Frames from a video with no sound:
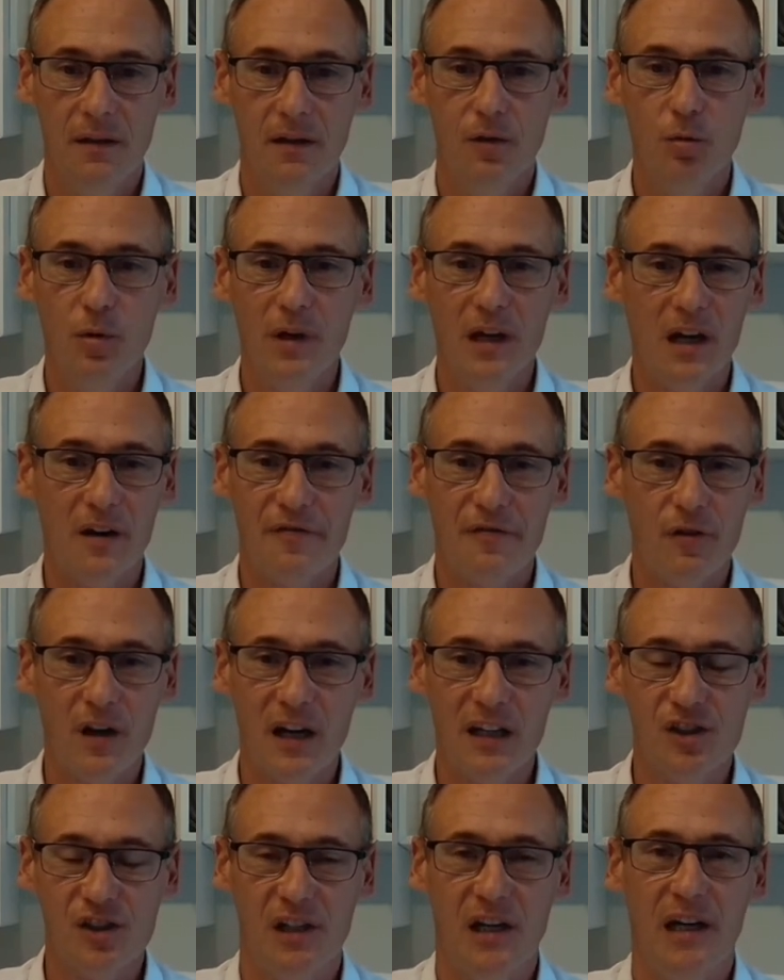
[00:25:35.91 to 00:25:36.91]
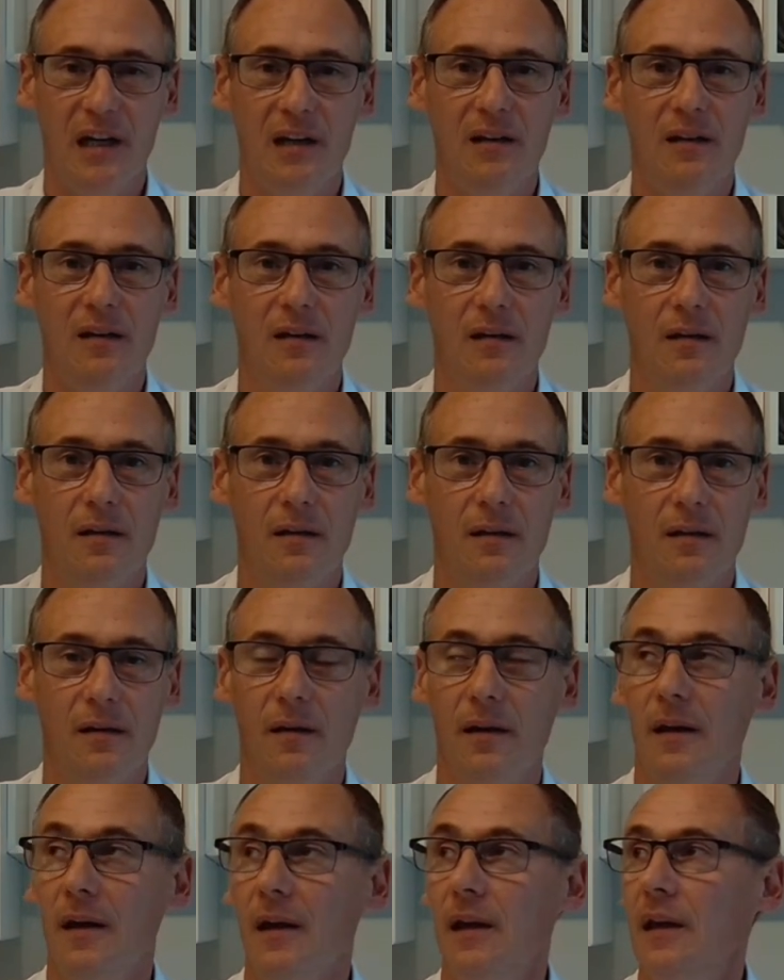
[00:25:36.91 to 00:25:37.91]
We are fragile,
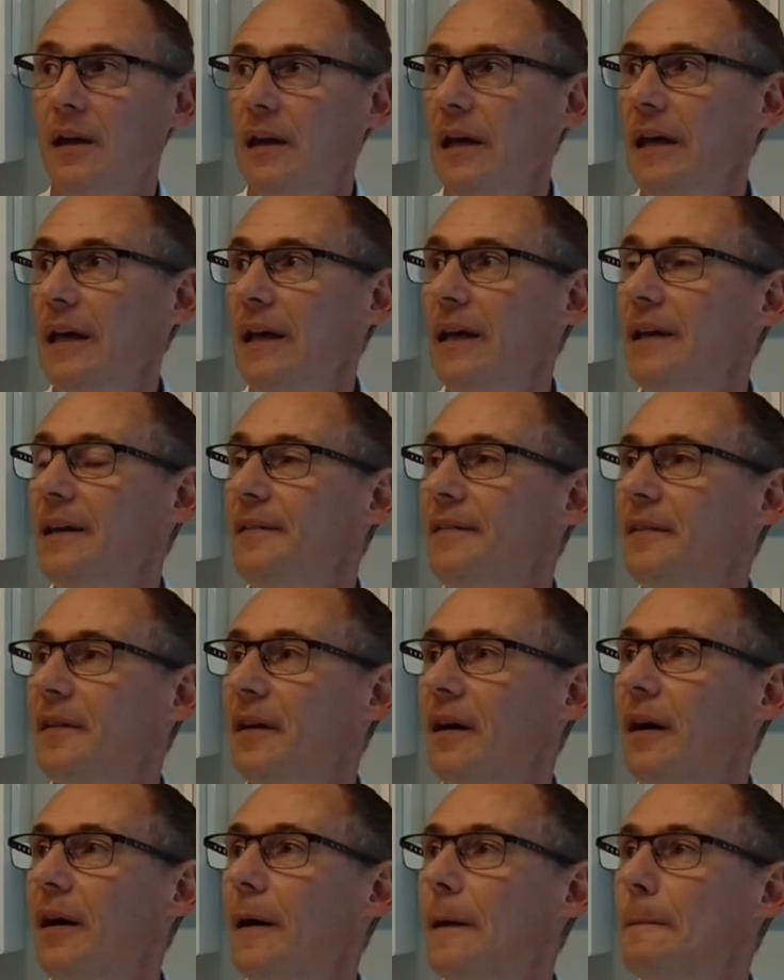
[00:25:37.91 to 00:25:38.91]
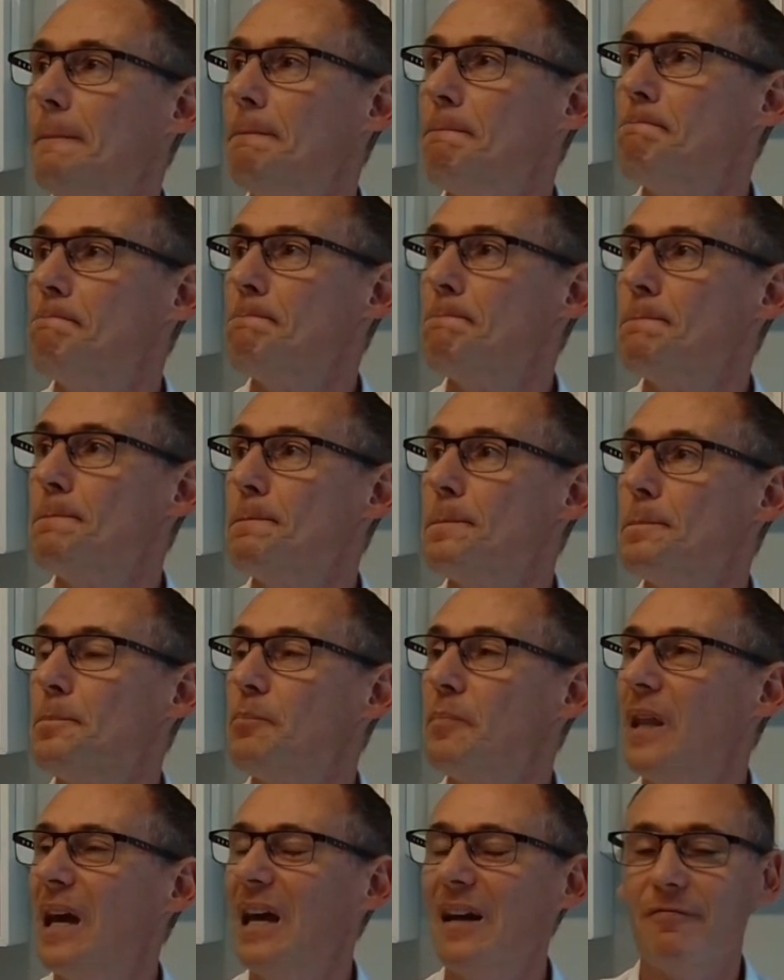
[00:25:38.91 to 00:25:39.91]
and
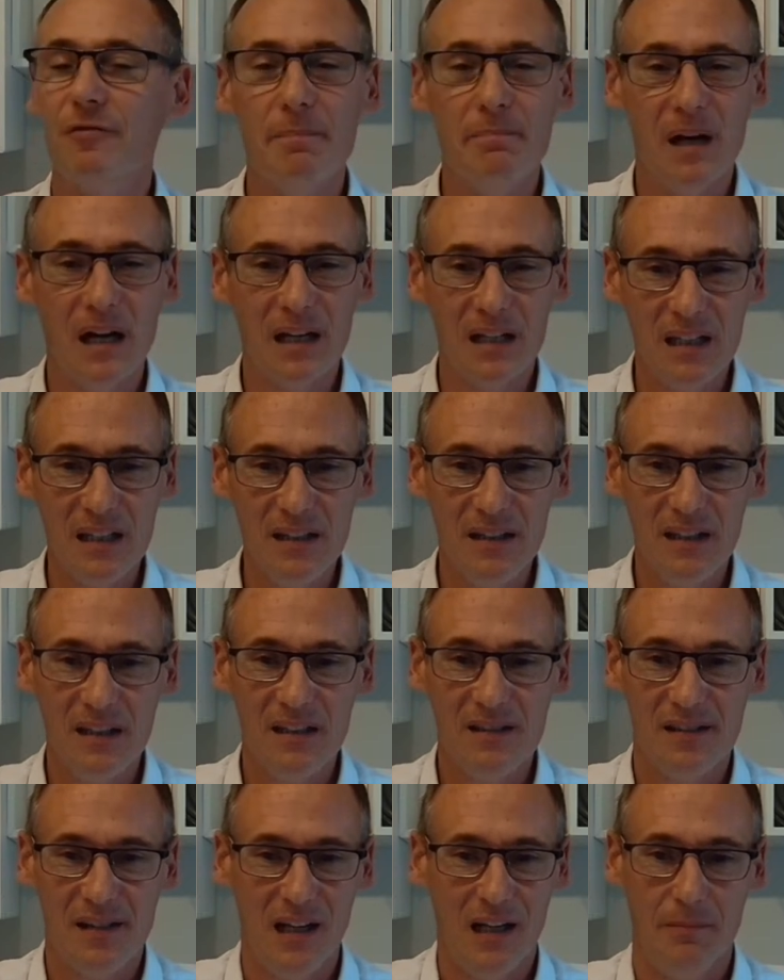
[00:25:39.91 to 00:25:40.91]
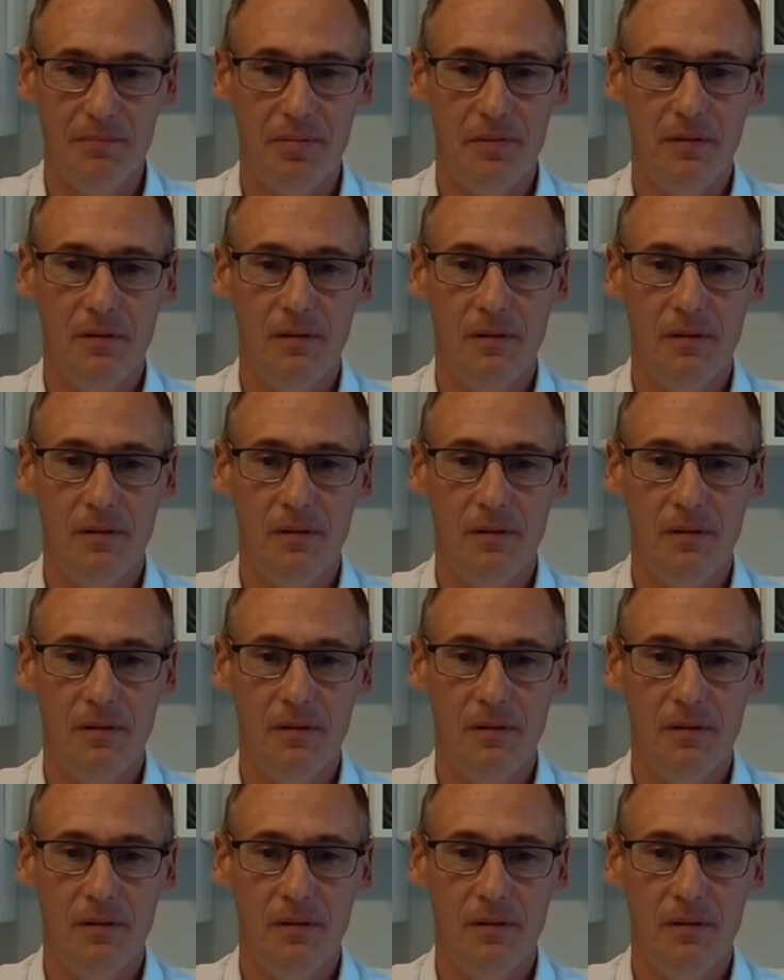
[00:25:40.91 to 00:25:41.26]
everybody needs help.